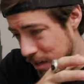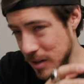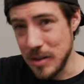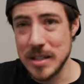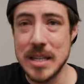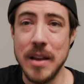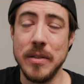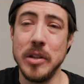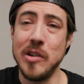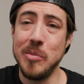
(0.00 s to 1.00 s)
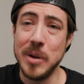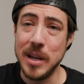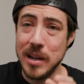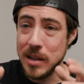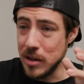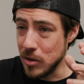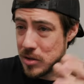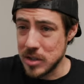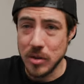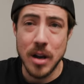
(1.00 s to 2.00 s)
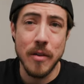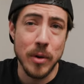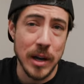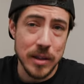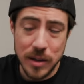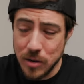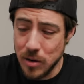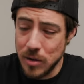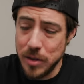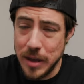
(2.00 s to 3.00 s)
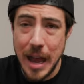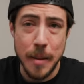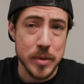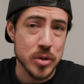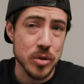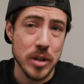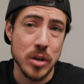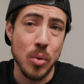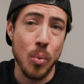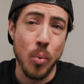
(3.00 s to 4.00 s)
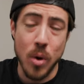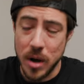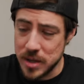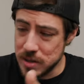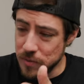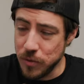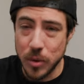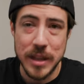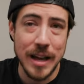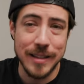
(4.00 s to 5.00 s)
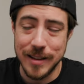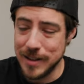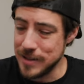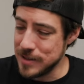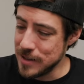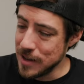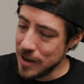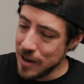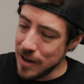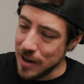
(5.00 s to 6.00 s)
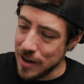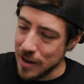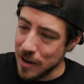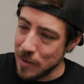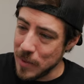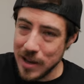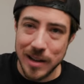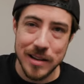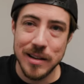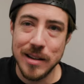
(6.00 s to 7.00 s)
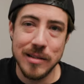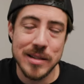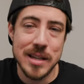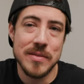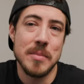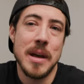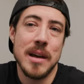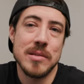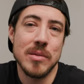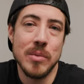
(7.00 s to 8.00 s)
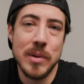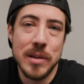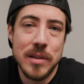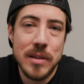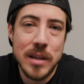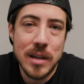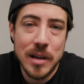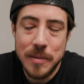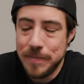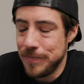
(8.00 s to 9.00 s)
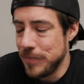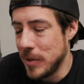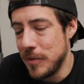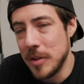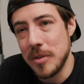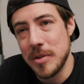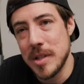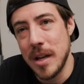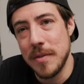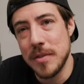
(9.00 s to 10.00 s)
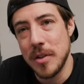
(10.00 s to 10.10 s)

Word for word: You could save a little bit. You're still covering, I think, all the aperture that you want for that lens. Um, and and you could save some hassle with the um, the filter stuff.